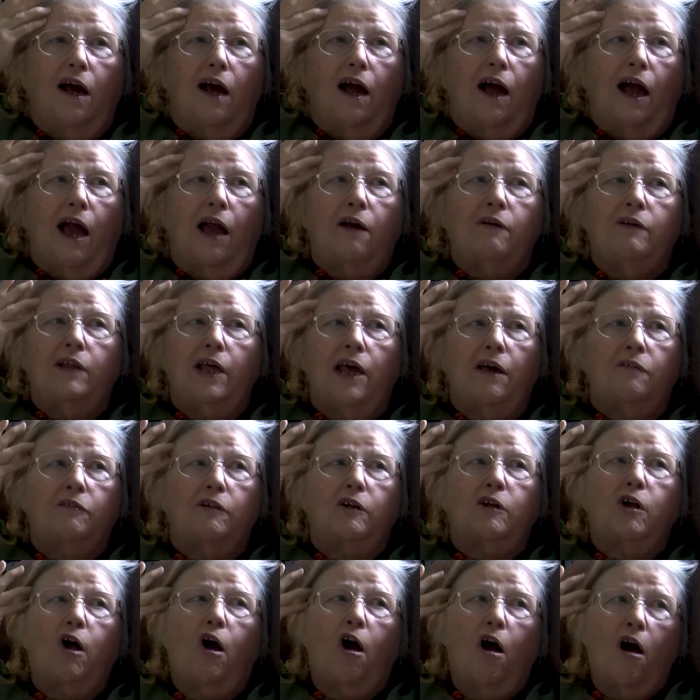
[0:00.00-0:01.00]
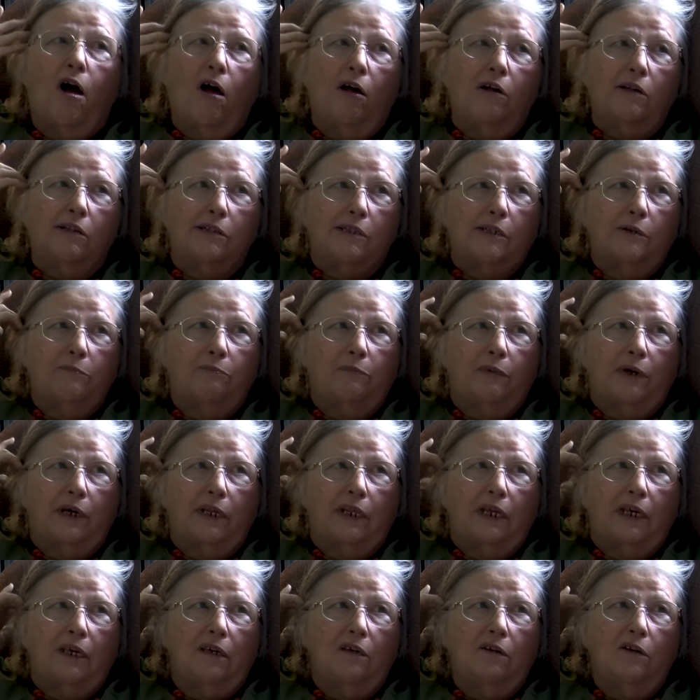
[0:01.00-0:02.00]
I would have to call
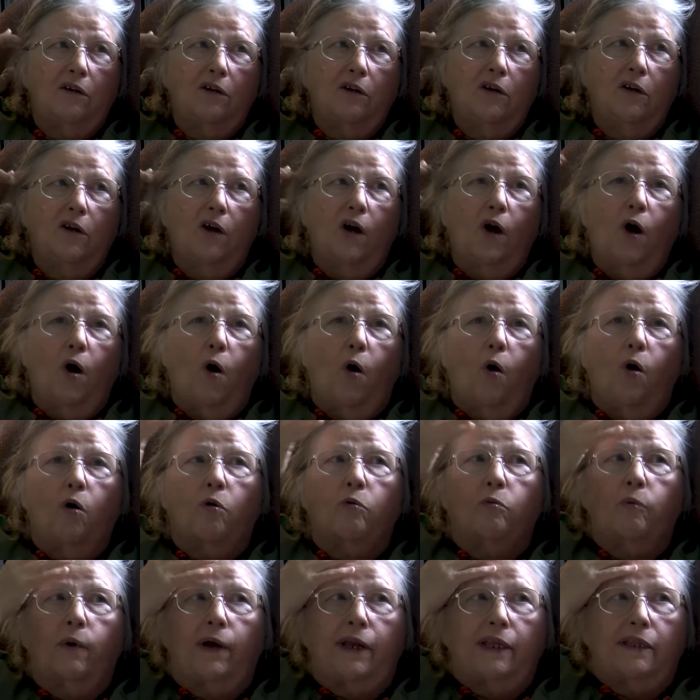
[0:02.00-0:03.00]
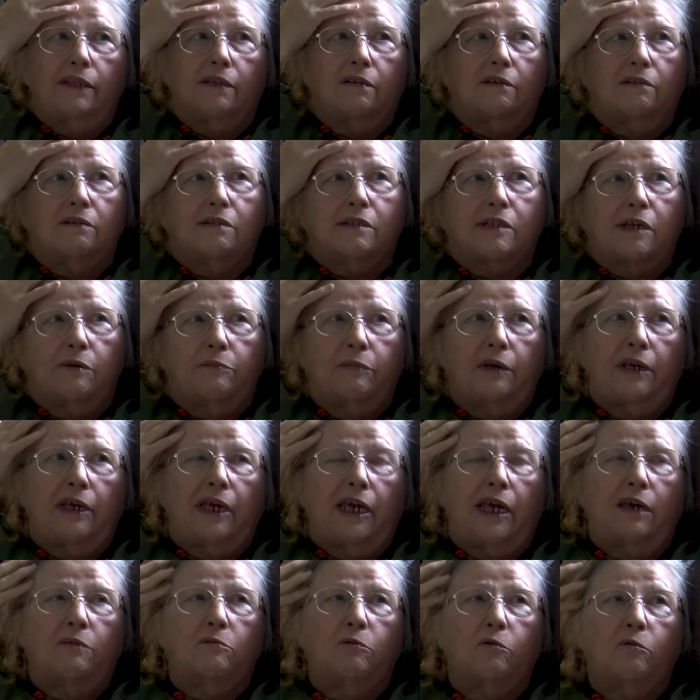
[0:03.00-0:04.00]
somebody or wait till somebody
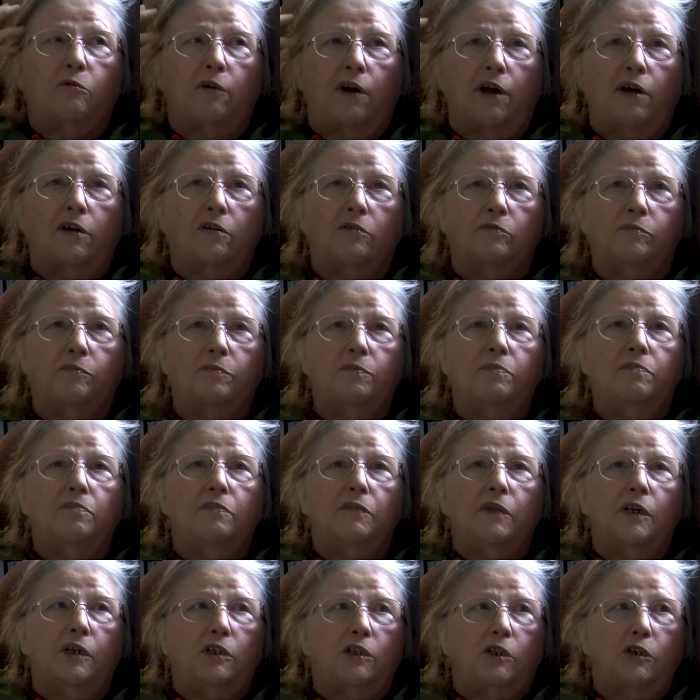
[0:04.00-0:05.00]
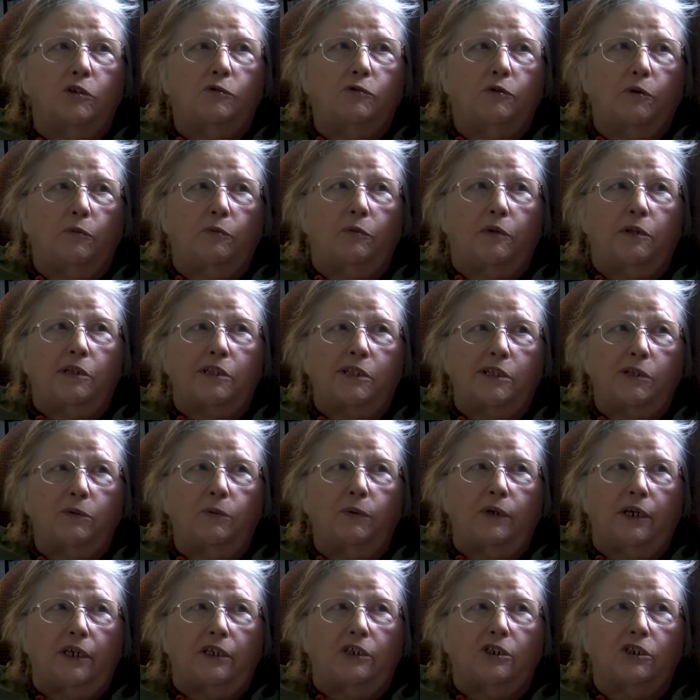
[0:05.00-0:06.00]
came around to trip the
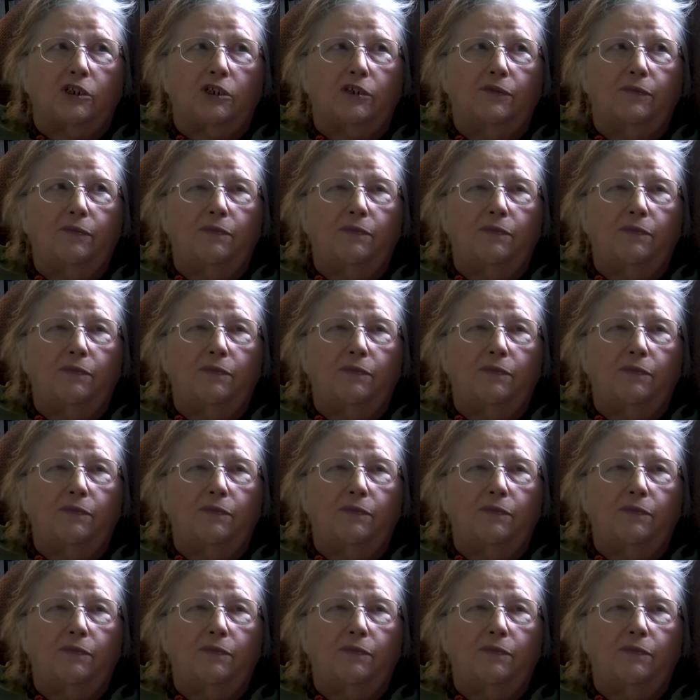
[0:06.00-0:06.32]
switch.